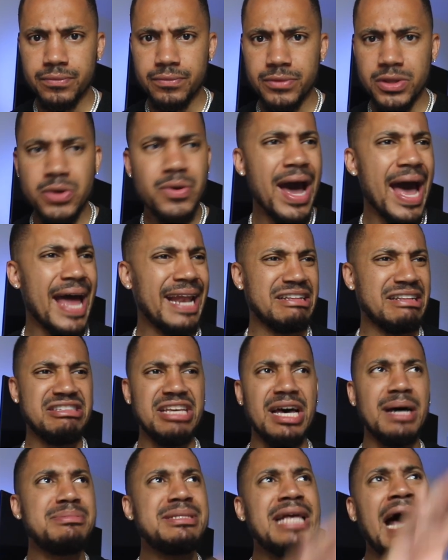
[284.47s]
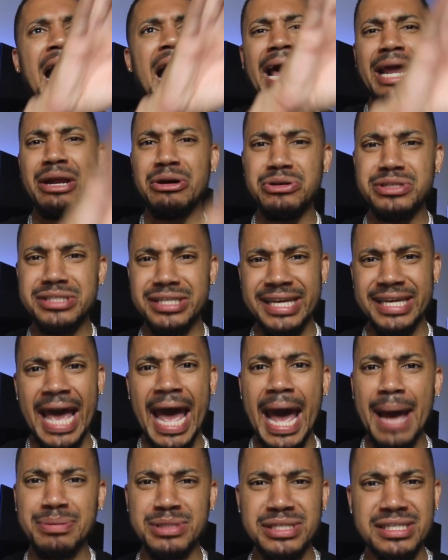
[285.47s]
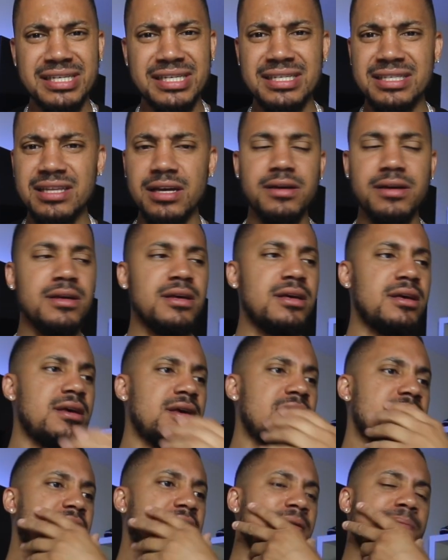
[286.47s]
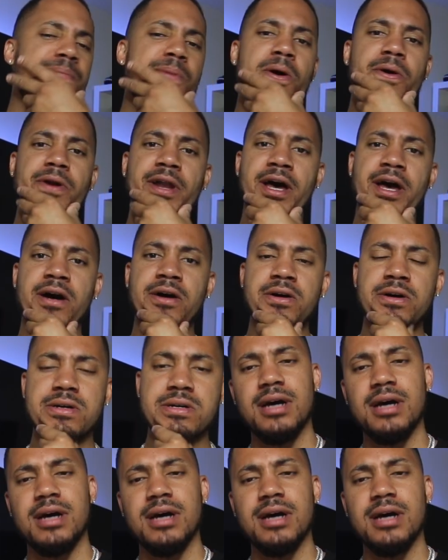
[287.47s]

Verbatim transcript: You had subtitles and captions and stuff. Come on now.